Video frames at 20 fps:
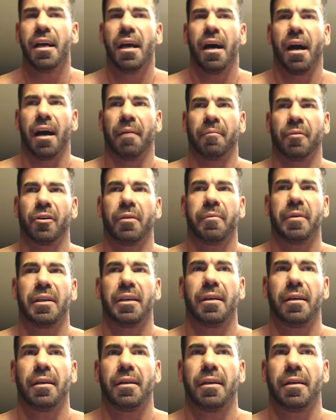I'm going to
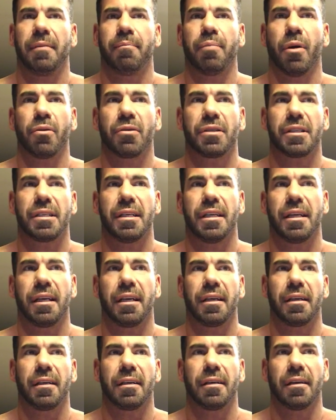be
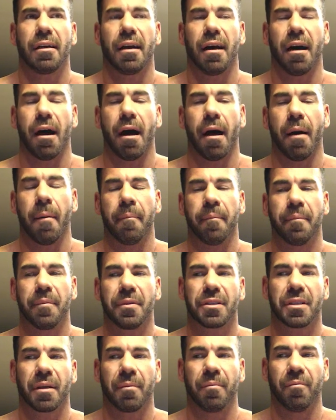posting
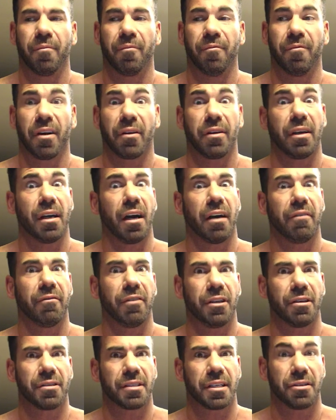some very hot
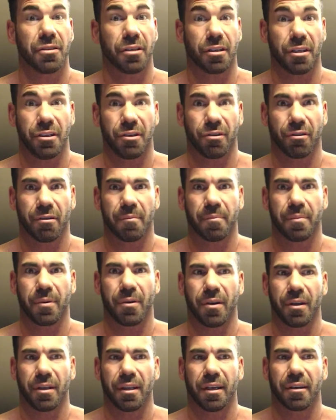videos I took in Europe
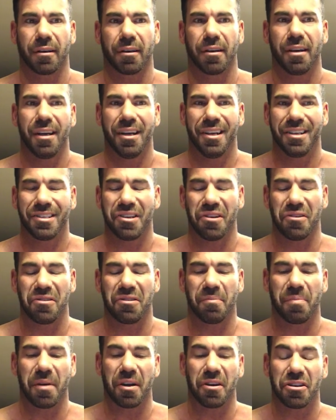on there, so you
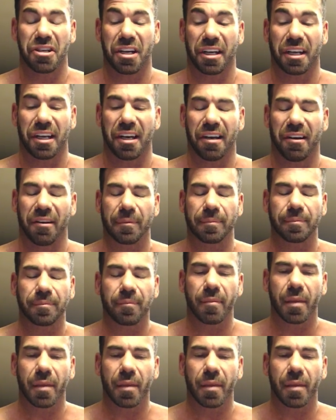better check it out.